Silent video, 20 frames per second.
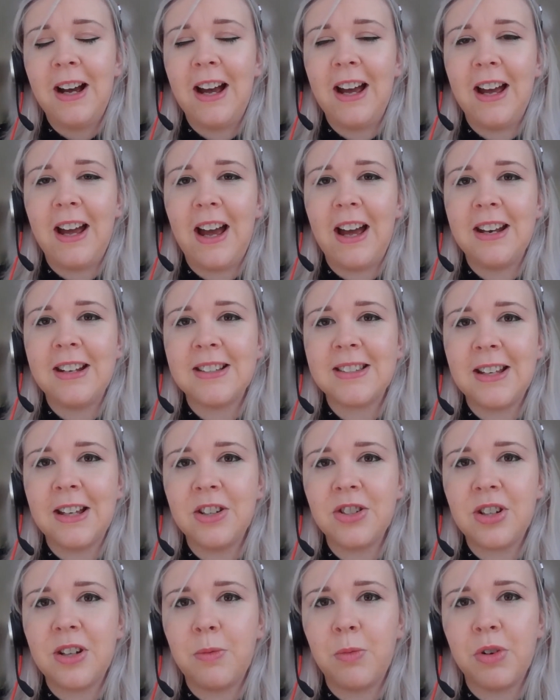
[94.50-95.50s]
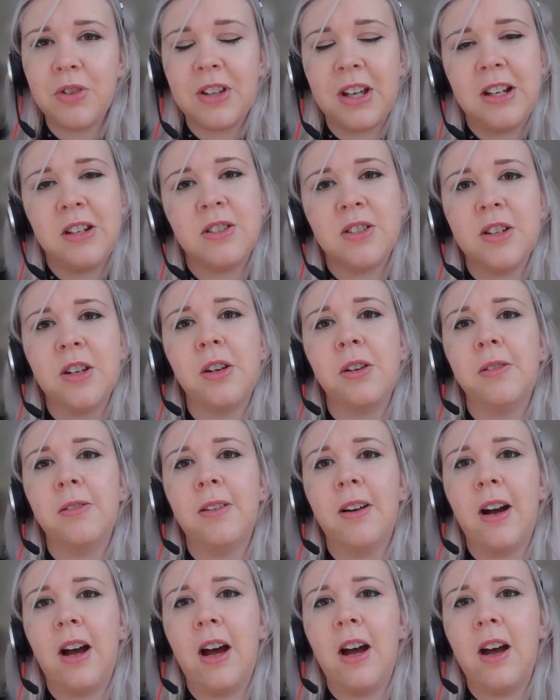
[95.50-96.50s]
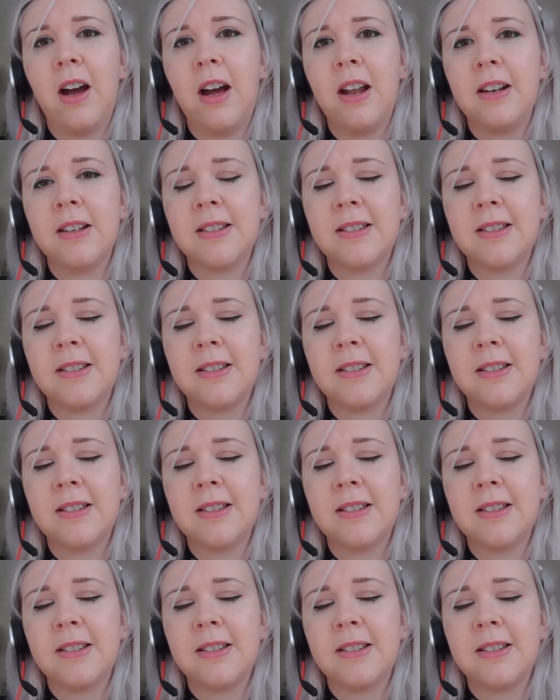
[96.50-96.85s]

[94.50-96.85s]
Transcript: and essentially what they do and